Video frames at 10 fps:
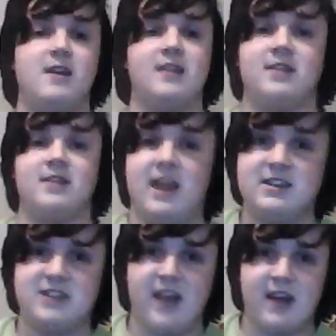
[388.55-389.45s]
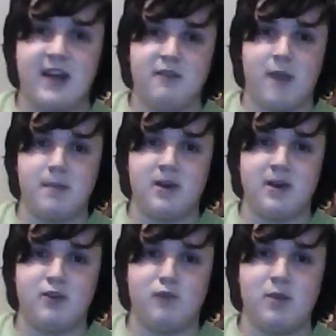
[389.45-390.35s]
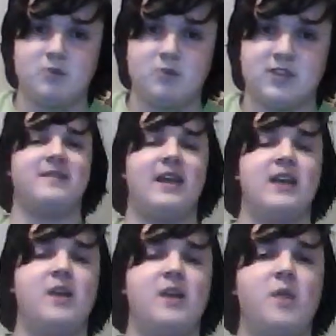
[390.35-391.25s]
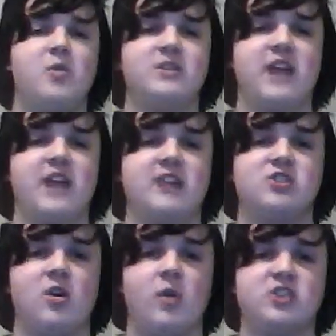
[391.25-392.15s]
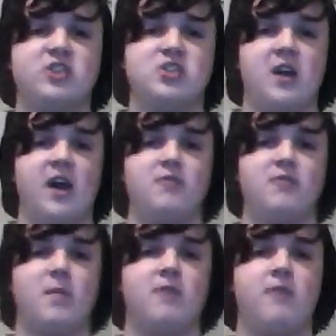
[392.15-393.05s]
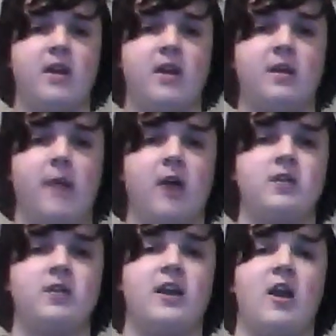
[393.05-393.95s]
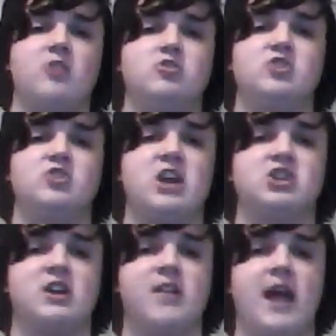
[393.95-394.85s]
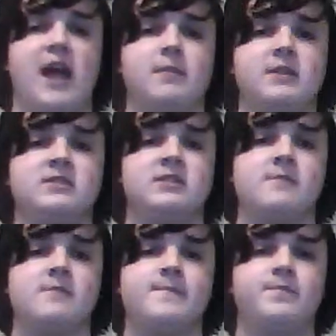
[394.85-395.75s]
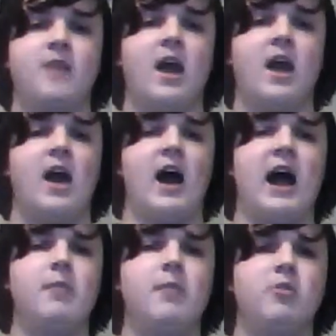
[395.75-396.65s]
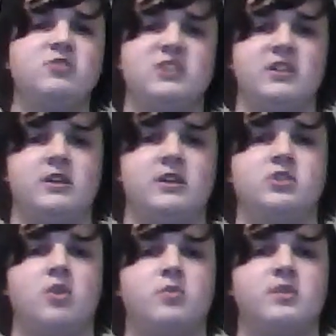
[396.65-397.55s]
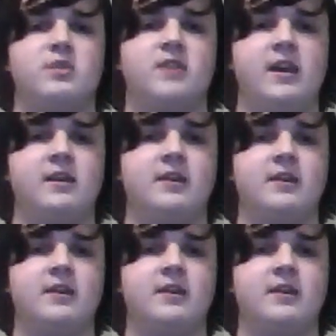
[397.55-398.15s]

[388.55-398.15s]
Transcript: That is the end of my minute of musing. Now I'm going to answer a question I got from my friend about characters changing alignments. I personally don't think